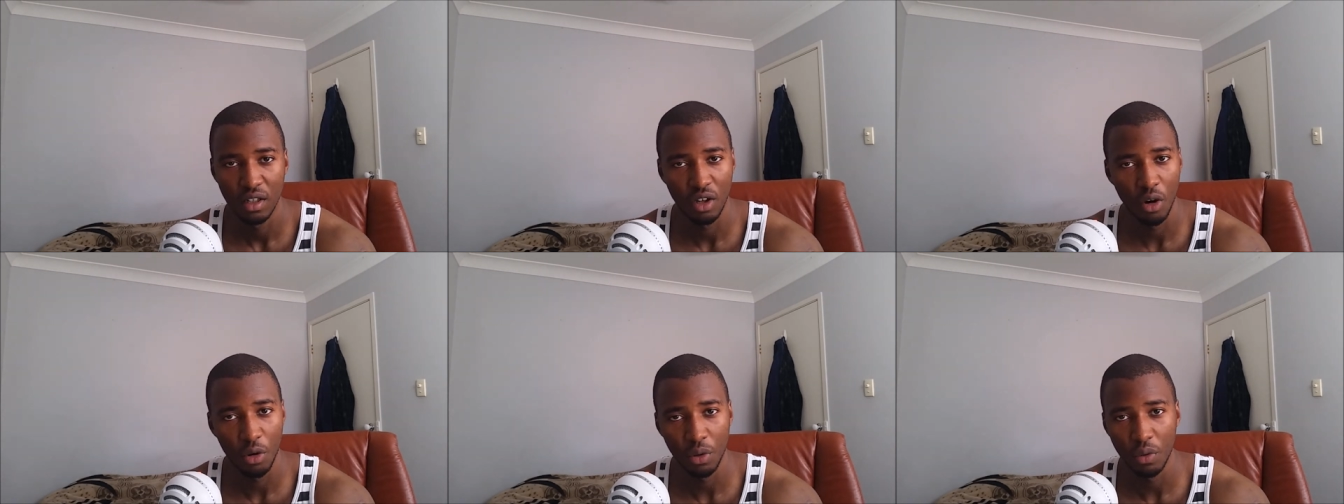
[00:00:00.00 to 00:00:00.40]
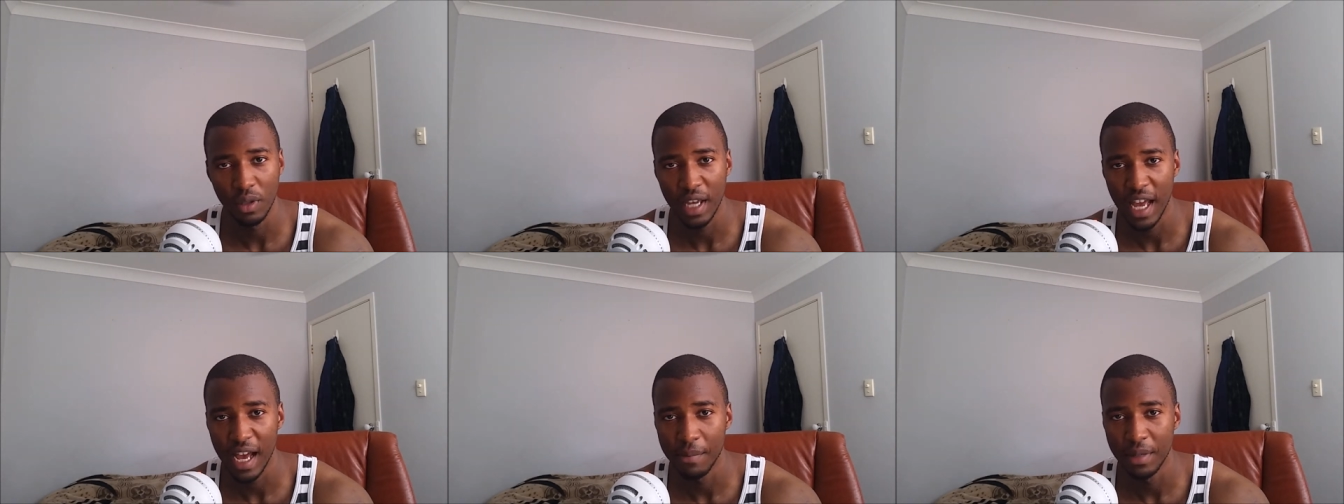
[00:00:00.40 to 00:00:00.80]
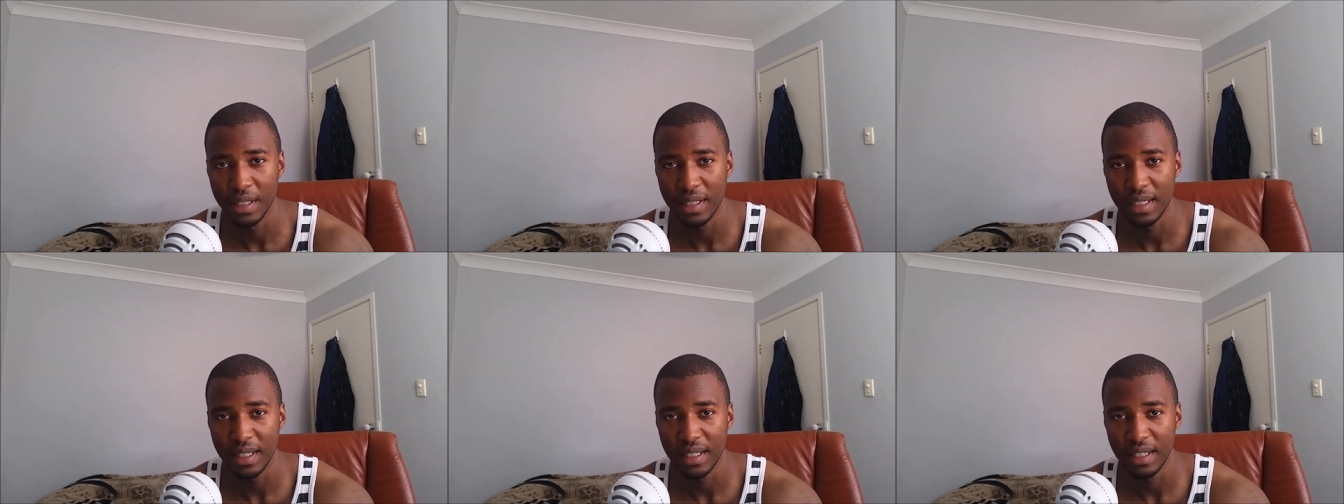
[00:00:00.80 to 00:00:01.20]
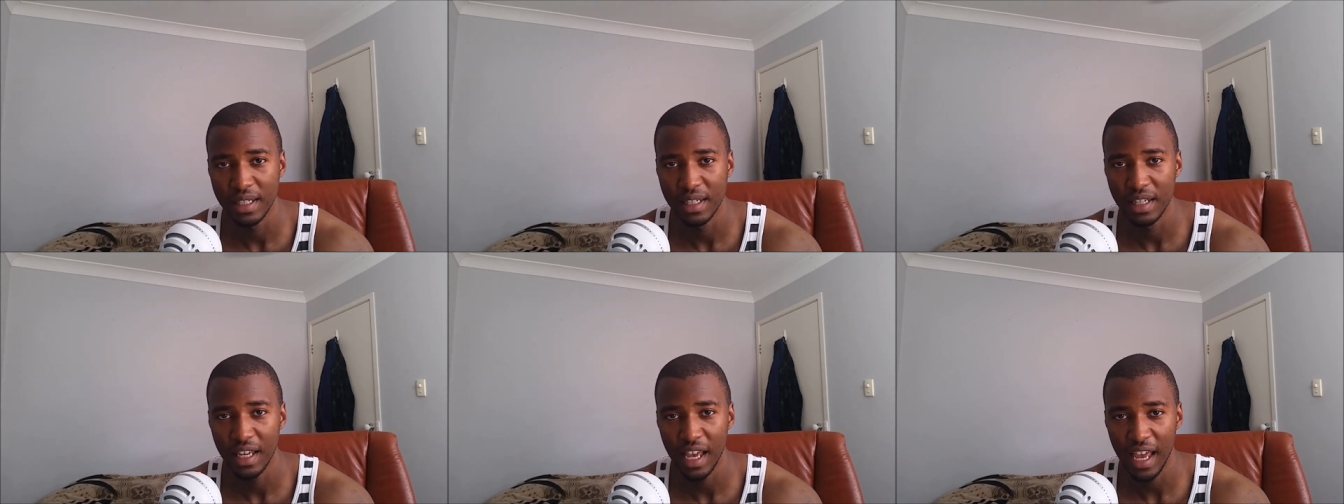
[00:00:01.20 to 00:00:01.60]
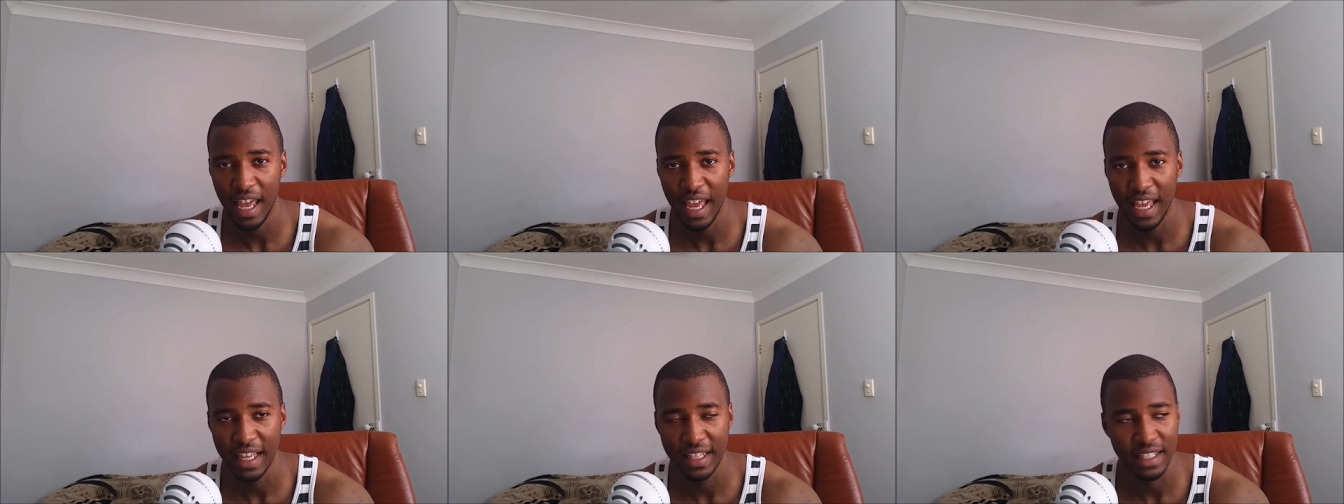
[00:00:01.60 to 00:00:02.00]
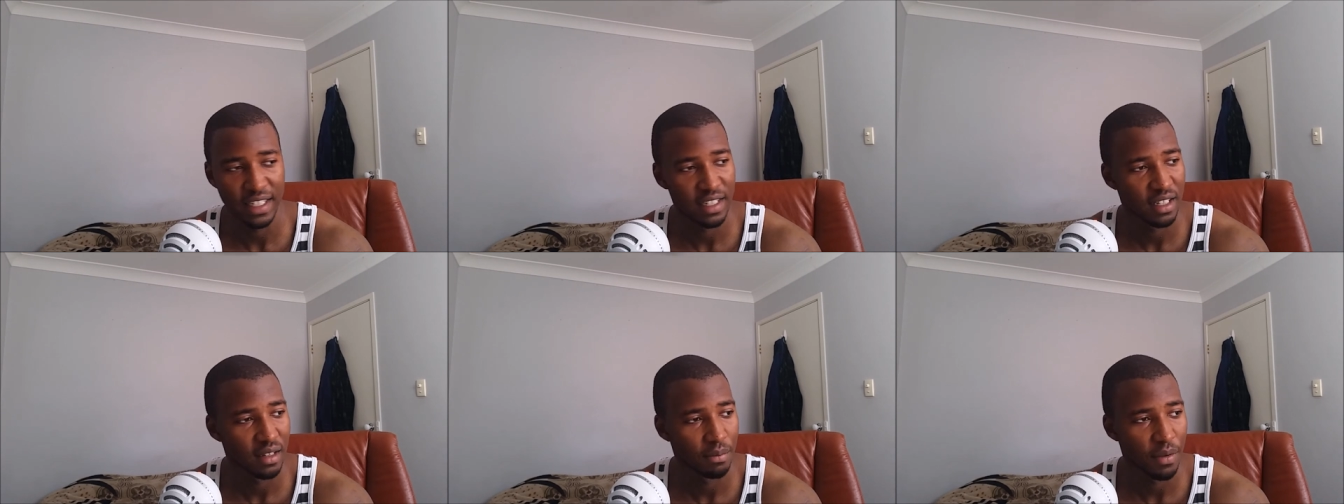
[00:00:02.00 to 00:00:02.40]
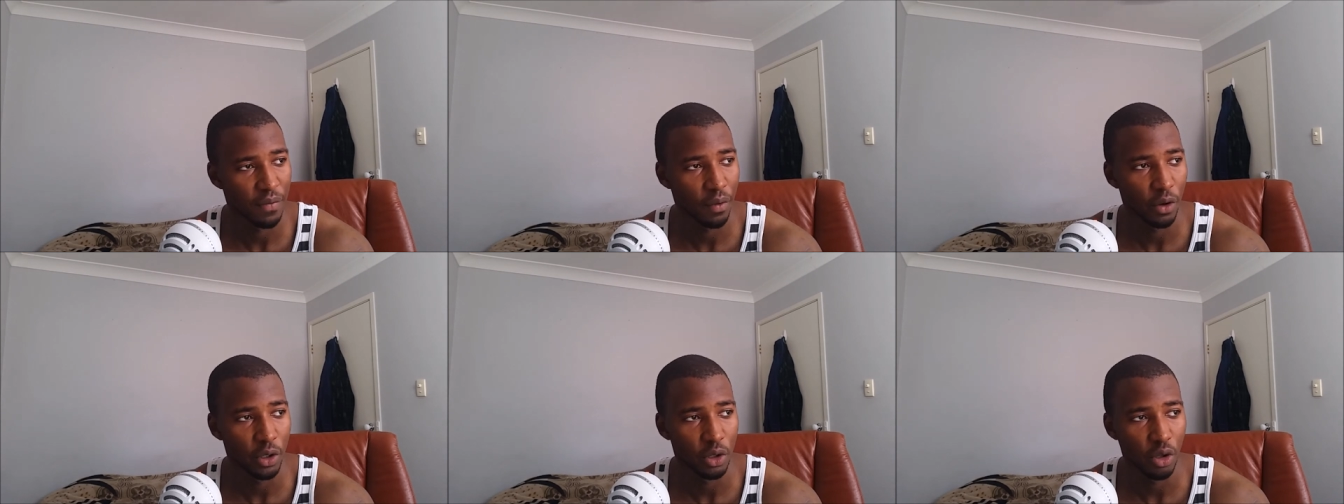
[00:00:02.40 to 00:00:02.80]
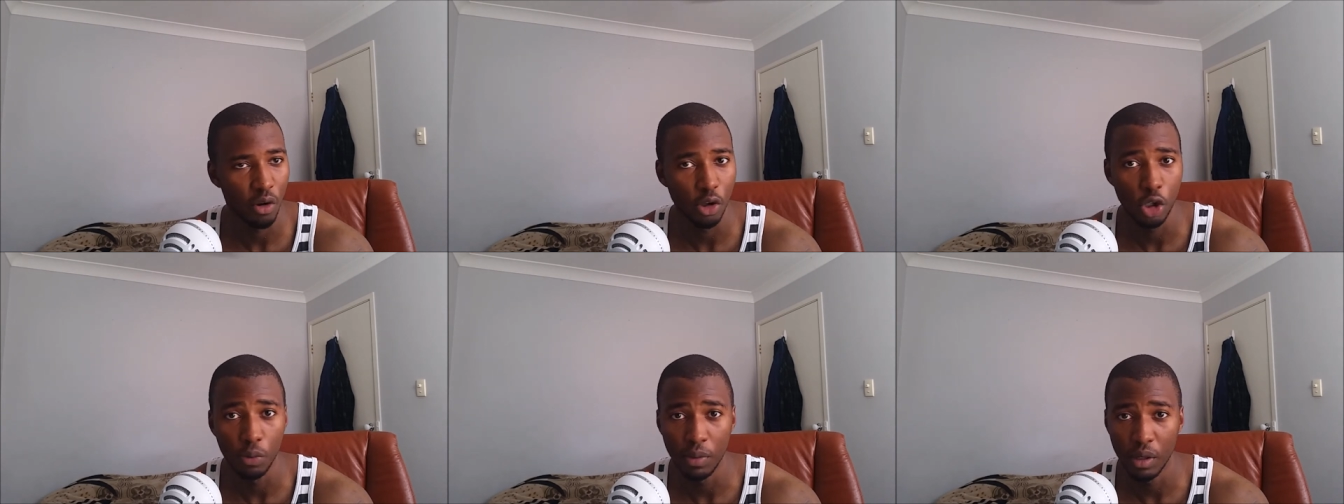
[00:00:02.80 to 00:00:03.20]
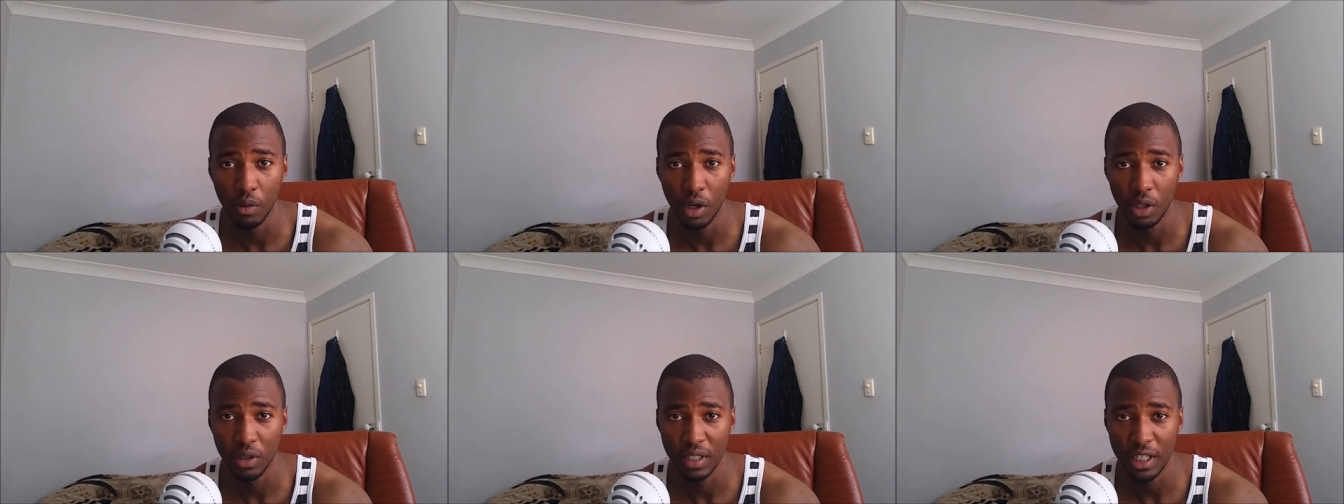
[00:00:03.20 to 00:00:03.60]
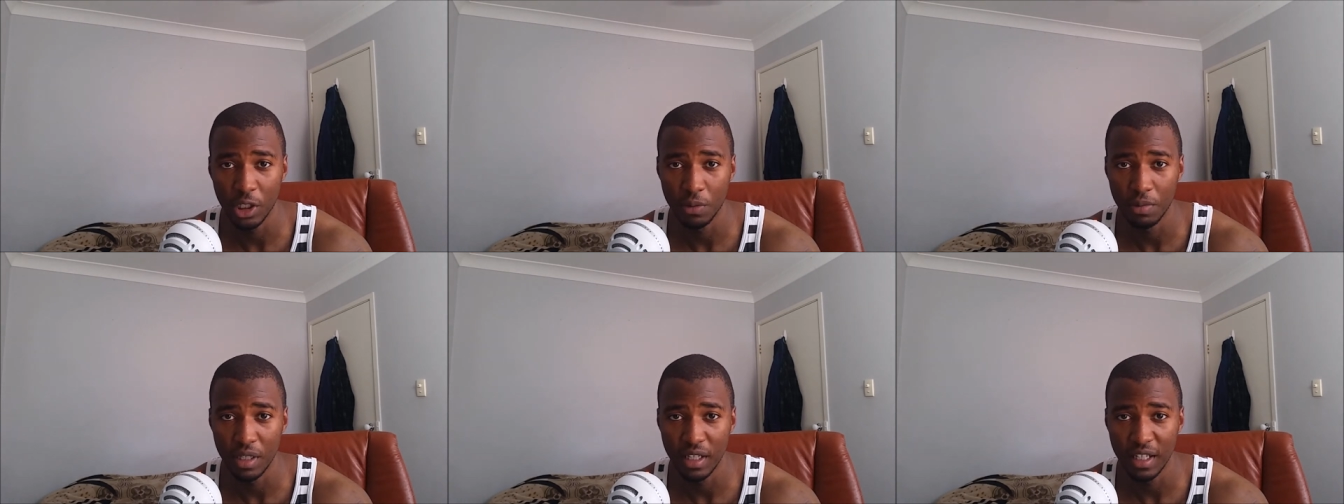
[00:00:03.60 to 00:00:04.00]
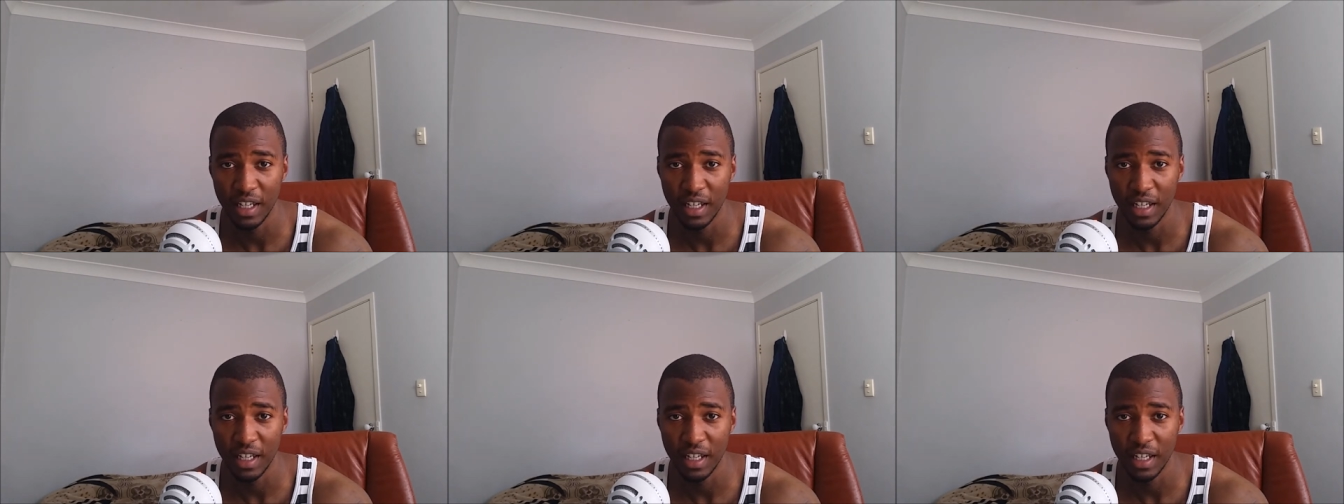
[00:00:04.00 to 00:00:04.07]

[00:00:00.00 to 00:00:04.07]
going through the habits, and before you know, you'll be where you need to be.